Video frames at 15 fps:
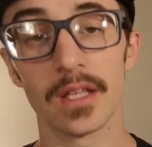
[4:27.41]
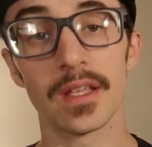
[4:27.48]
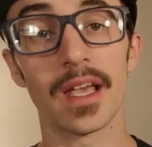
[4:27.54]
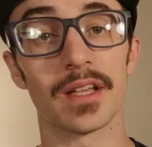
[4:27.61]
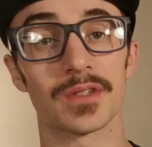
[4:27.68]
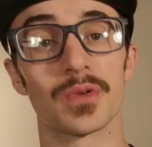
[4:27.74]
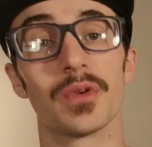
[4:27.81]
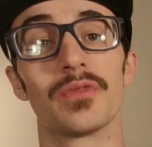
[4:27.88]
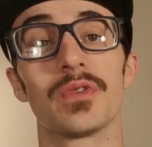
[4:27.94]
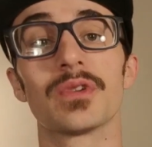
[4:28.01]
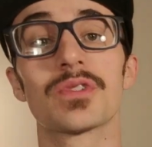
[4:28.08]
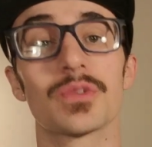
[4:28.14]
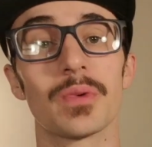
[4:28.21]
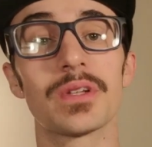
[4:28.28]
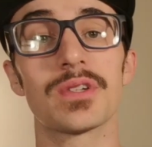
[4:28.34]
Yeah, so if
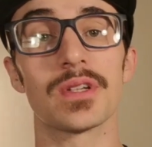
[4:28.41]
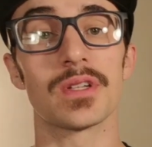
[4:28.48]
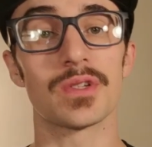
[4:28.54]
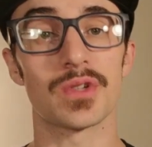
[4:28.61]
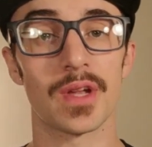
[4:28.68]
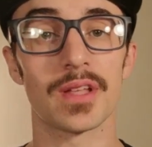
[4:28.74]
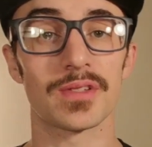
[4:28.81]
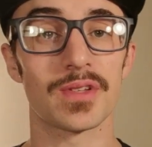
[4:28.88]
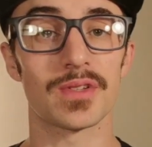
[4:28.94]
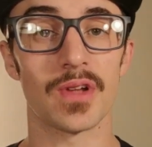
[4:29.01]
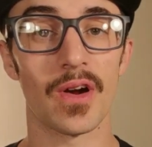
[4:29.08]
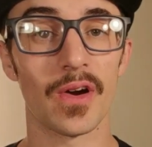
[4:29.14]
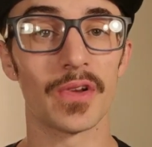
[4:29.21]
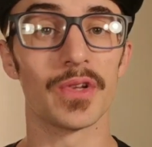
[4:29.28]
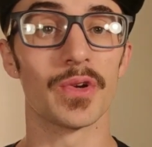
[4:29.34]
you're switching, chances
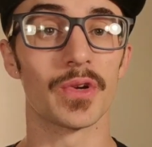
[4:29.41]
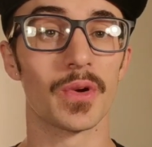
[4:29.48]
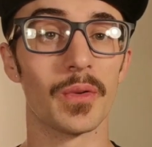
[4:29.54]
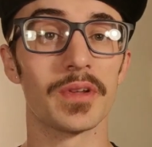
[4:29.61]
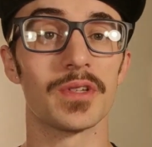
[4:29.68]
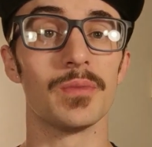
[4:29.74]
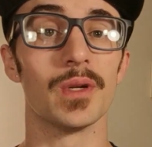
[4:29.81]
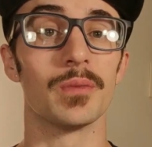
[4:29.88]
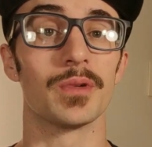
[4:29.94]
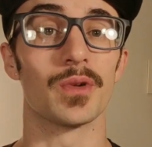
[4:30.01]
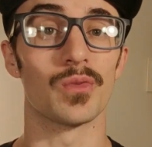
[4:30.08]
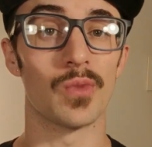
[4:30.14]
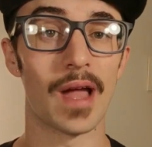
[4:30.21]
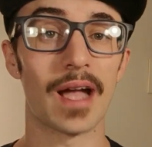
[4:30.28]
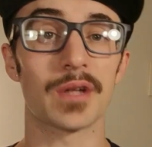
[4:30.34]
are you're going to be able
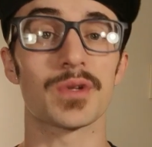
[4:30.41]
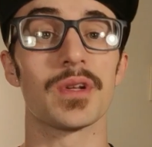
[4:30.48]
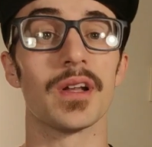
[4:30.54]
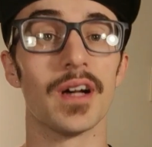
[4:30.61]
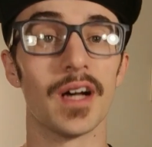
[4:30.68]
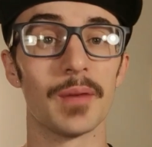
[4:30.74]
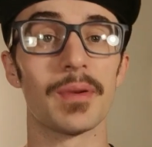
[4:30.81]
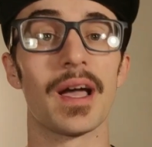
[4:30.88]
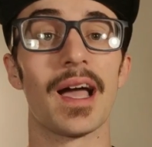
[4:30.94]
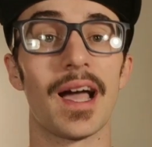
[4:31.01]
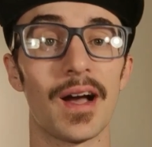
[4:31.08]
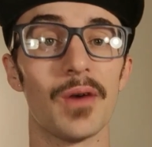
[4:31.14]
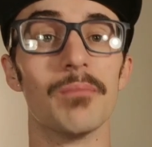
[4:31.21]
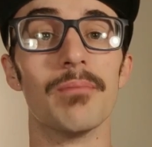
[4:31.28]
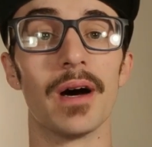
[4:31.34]
to ratchet up
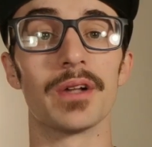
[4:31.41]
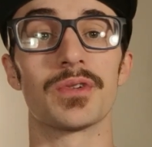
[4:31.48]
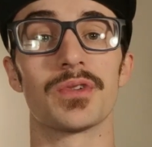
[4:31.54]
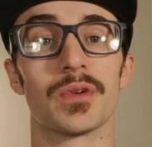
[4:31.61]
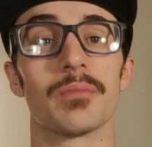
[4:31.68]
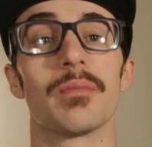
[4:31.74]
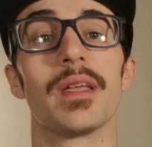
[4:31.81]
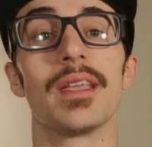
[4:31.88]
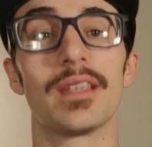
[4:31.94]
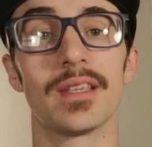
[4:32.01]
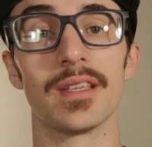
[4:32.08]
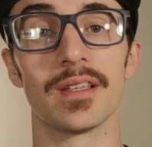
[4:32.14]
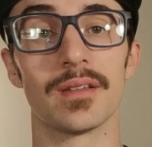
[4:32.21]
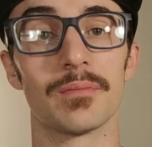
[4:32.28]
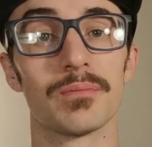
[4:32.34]
how much you're
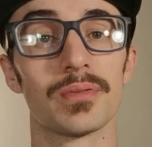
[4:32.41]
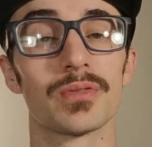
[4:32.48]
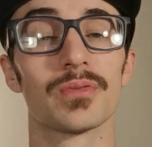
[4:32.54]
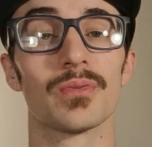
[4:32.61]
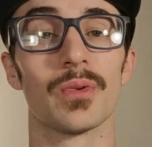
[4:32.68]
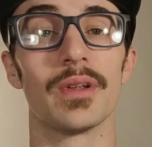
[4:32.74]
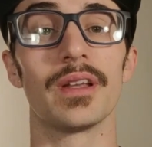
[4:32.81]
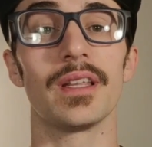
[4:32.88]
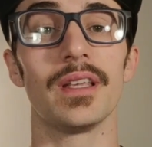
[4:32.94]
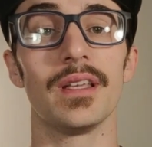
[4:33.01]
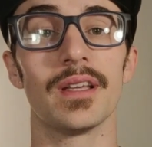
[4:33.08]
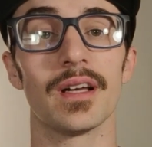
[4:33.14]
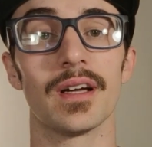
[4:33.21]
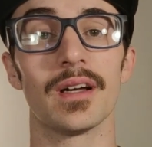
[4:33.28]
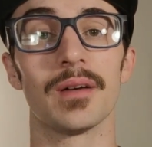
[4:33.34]
making
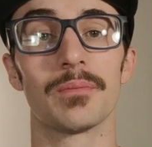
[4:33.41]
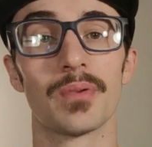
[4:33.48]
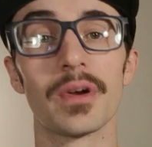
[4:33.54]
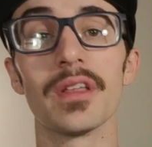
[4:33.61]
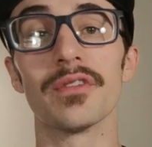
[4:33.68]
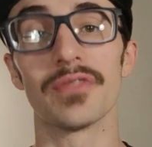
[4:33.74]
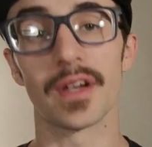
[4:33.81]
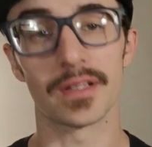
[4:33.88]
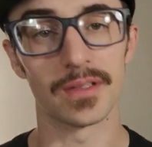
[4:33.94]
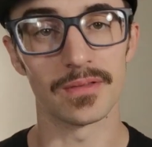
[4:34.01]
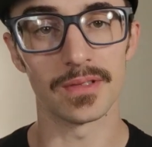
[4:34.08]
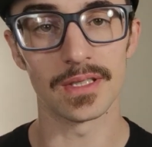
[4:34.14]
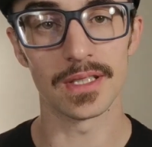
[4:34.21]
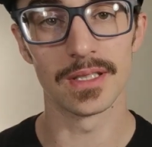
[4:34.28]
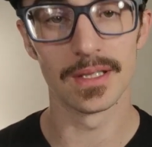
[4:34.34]
pretty uh, pretty
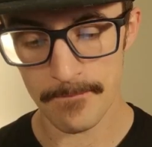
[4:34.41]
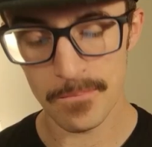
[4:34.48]
effectively.